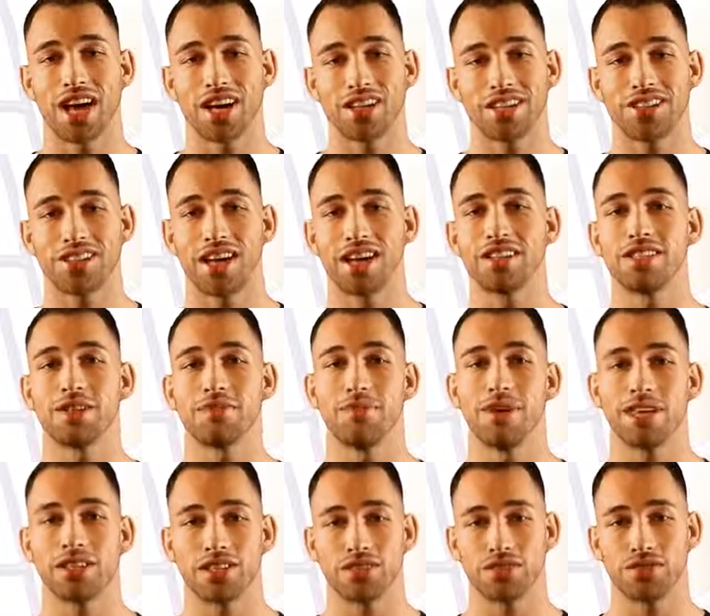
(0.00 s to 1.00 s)
I decided to
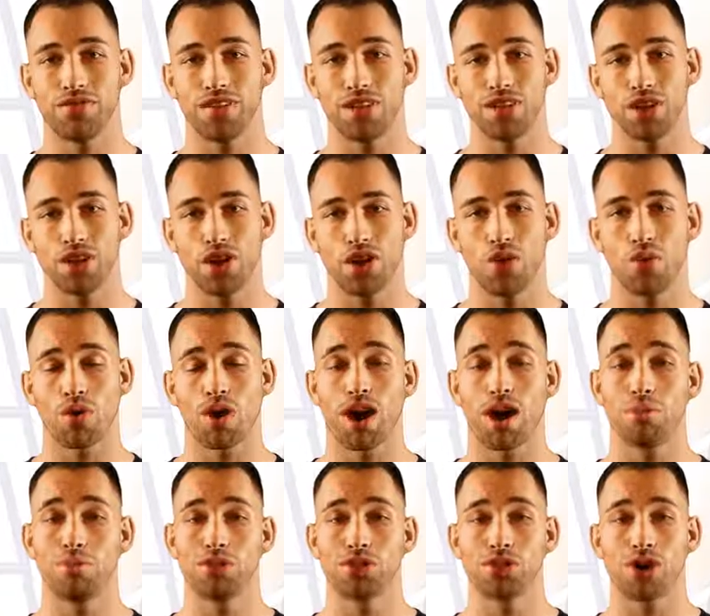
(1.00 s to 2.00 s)
make this video where
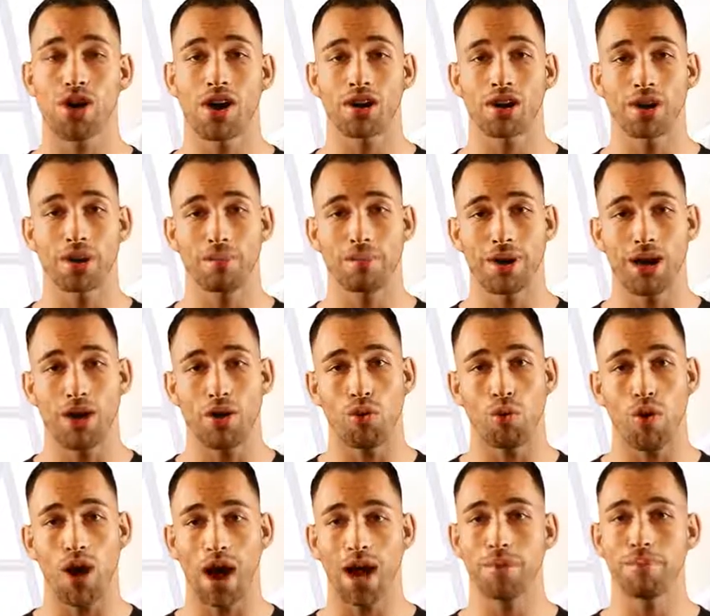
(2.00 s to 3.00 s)
I'll be talking
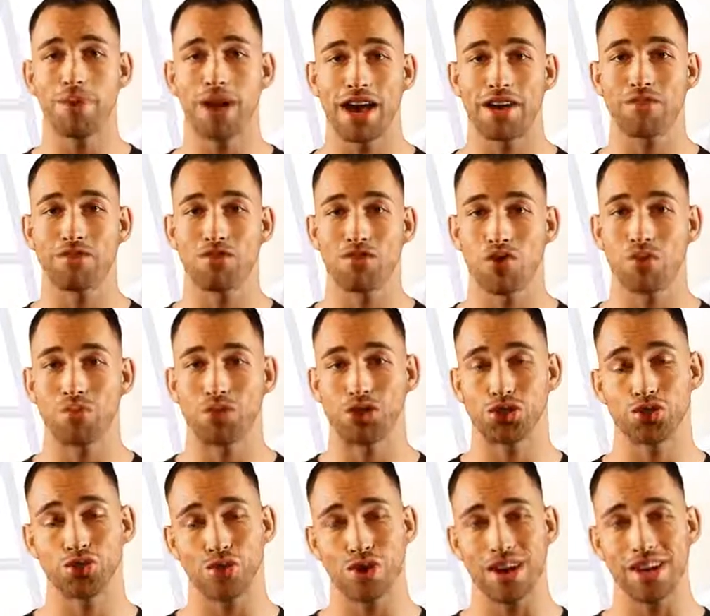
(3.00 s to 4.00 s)
about why bad form
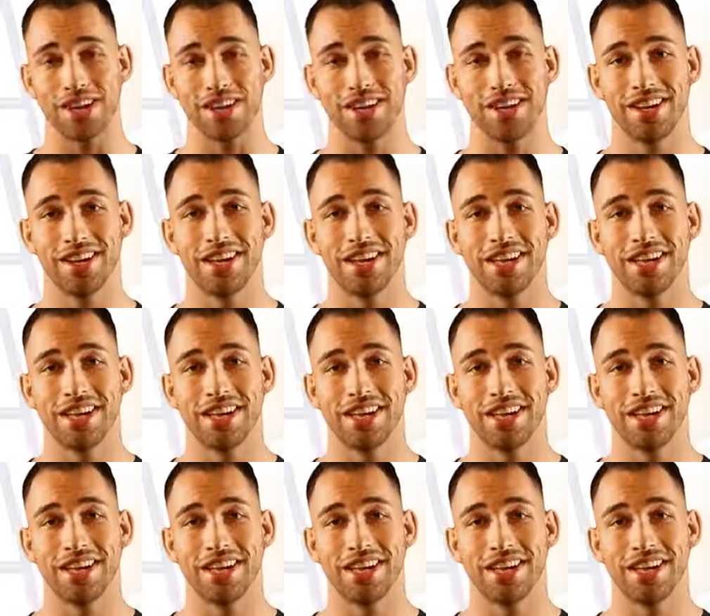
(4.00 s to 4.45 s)
is great.